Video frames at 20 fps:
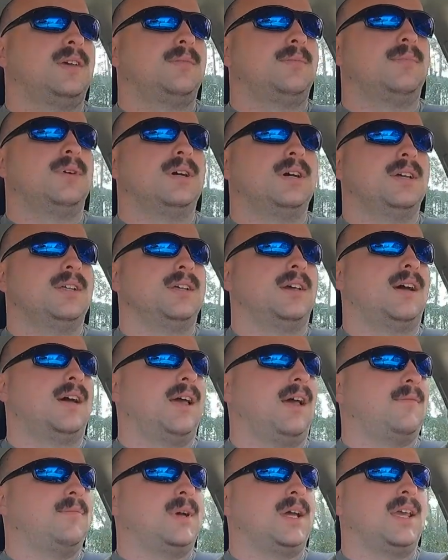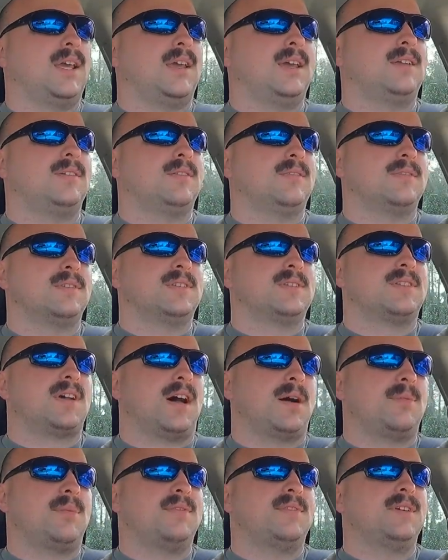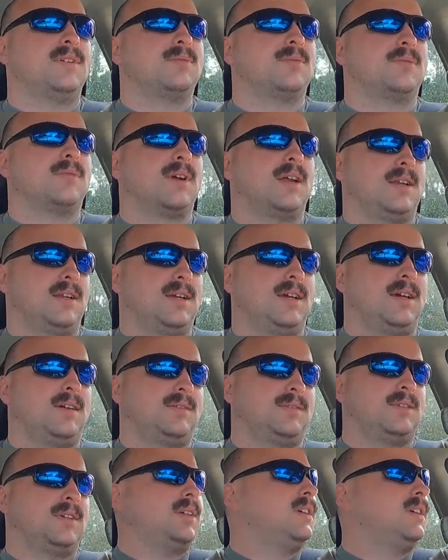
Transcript: but I have my hand over the top of it right now,